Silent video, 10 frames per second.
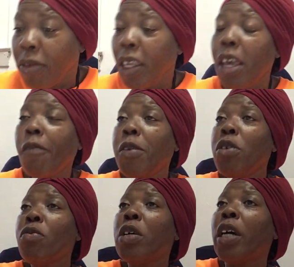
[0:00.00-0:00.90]
If
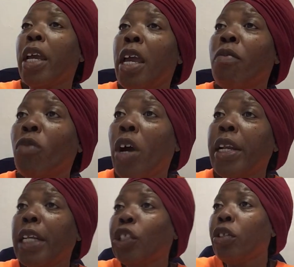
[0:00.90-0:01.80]
you were in one
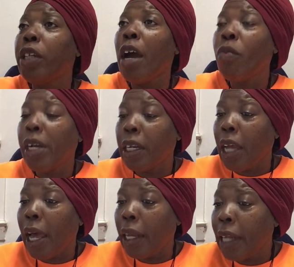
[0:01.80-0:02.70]
that you dealt with a
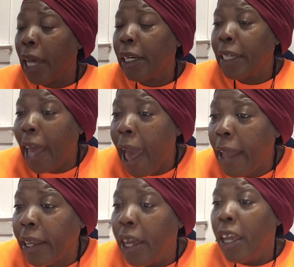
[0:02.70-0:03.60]
lot of
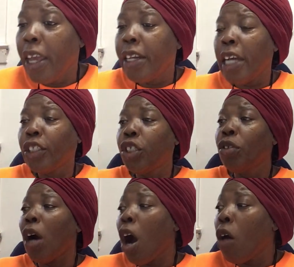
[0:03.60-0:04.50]
lack, and that
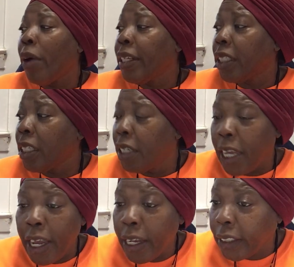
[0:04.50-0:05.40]
you always
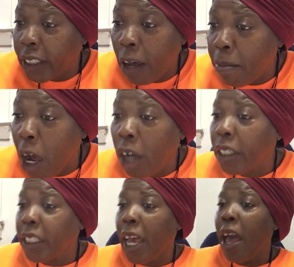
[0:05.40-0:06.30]
need something all
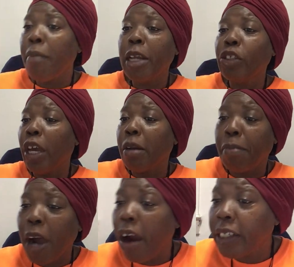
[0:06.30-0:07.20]
the time, that you had to
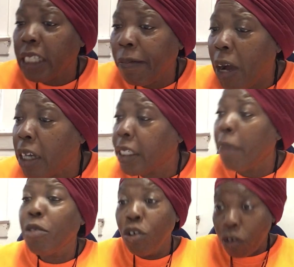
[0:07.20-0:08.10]
borrow stuff all the
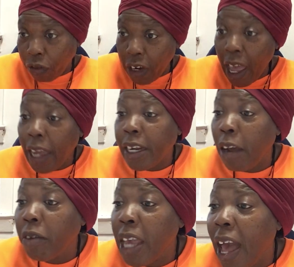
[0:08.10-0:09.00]
time, you created
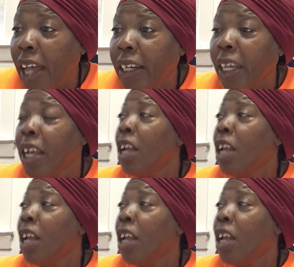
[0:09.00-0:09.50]
that reality.